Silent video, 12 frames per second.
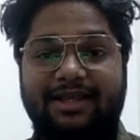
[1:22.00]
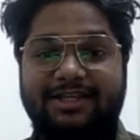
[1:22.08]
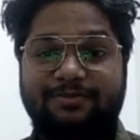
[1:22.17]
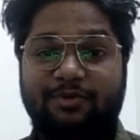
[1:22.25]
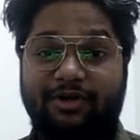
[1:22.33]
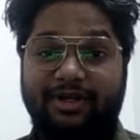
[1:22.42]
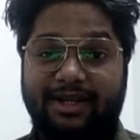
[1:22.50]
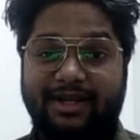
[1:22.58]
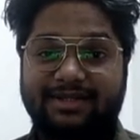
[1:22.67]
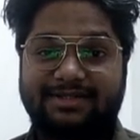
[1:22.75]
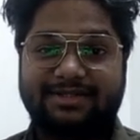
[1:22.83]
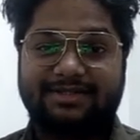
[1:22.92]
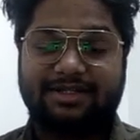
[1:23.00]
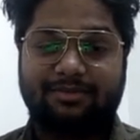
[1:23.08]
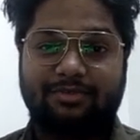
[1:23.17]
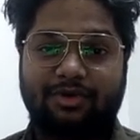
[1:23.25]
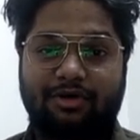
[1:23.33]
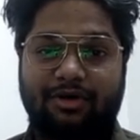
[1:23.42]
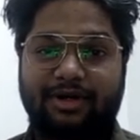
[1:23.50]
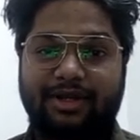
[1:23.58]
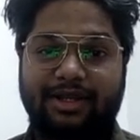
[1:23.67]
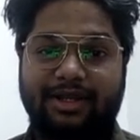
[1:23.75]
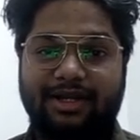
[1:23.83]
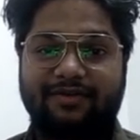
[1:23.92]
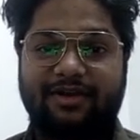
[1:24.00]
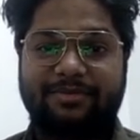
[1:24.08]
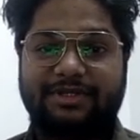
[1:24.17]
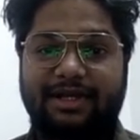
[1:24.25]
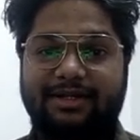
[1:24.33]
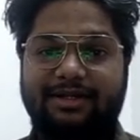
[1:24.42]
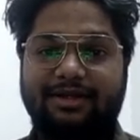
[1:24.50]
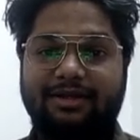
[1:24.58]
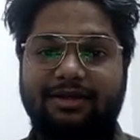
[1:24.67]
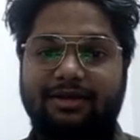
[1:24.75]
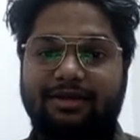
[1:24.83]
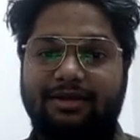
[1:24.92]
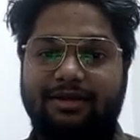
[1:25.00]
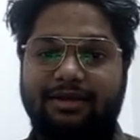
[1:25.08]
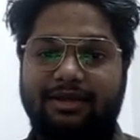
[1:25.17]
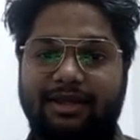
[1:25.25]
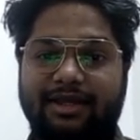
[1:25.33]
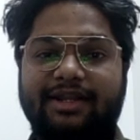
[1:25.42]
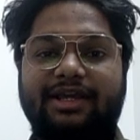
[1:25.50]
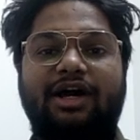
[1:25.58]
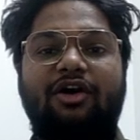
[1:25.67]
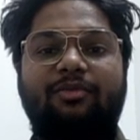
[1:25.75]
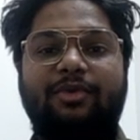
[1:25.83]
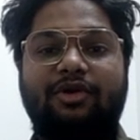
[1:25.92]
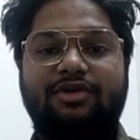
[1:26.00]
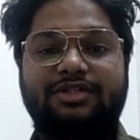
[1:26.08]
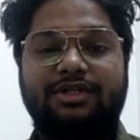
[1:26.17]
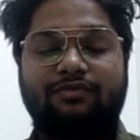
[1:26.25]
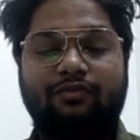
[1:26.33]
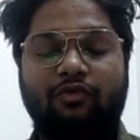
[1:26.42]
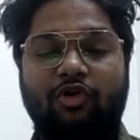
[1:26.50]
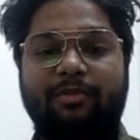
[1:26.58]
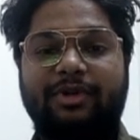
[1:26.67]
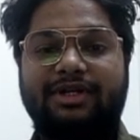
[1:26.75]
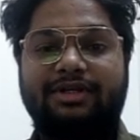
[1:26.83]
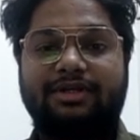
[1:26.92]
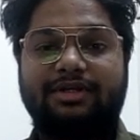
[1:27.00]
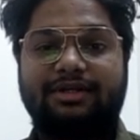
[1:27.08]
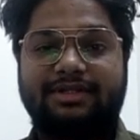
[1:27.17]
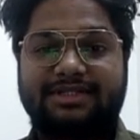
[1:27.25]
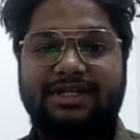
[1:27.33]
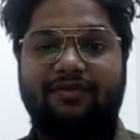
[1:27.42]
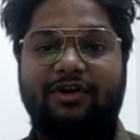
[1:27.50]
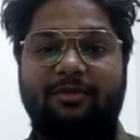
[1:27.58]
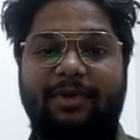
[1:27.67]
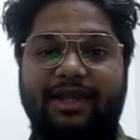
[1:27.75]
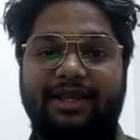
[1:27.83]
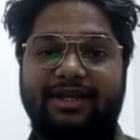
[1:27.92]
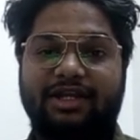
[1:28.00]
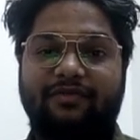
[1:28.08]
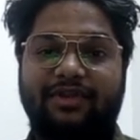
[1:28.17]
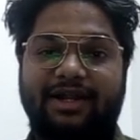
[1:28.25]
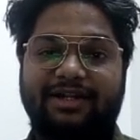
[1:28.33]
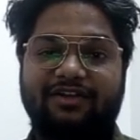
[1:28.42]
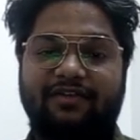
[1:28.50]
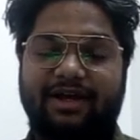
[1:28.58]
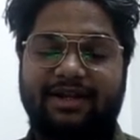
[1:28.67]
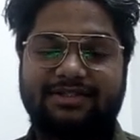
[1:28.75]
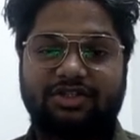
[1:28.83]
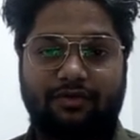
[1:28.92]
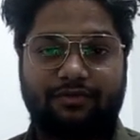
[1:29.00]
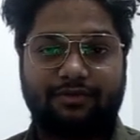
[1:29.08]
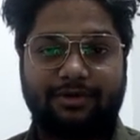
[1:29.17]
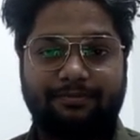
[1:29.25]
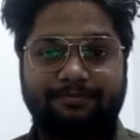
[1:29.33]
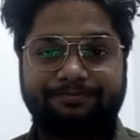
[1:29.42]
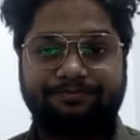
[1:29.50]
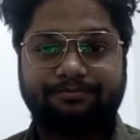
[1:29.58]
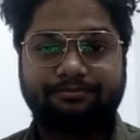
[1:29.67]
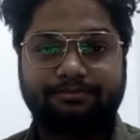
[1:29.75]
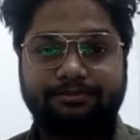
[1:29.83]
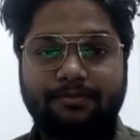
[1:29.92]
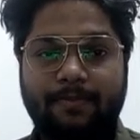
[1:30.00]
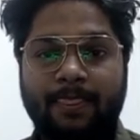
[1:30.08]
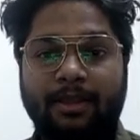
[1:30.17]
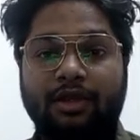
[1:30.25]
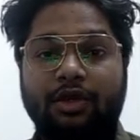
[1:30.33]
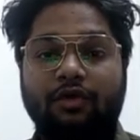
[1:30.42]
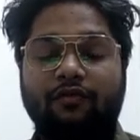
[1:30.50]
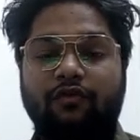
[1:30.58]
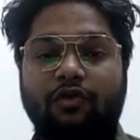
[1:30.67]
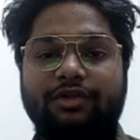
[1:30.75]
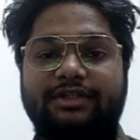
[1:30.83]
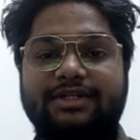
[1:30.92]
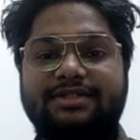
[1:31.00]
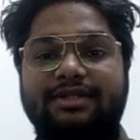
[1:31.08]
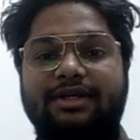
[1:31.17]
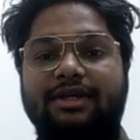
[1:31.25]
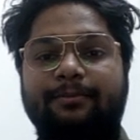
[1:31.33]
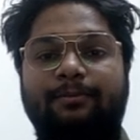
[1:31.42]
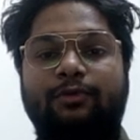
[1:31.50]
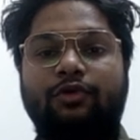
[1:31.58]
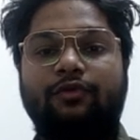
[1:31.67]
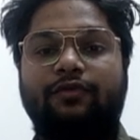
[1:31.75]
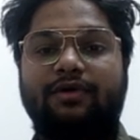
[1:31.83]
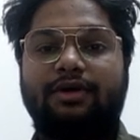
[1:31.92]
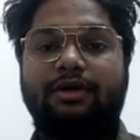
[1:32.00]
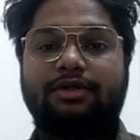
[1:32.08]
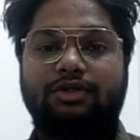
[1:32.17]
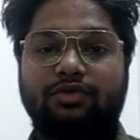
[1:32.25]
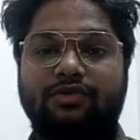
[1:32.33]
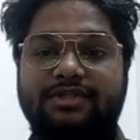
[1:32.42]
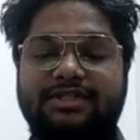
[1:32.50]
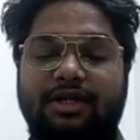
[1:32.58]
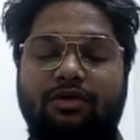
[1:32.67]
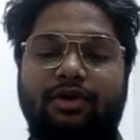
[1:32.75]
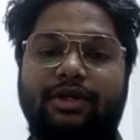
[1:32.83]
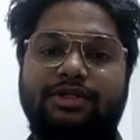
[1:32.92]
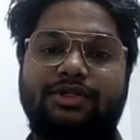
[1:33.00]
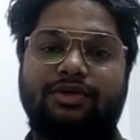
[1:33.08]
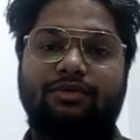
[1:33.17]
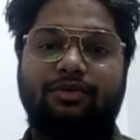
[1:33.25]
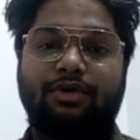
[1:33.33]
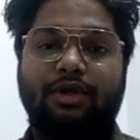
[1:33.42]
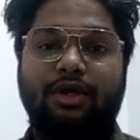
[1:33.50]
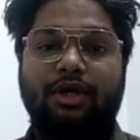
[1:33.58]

exploit any system or any website anyhow, because it won't be discovered by any of the antivirus software. Fourth is improve tools according to you.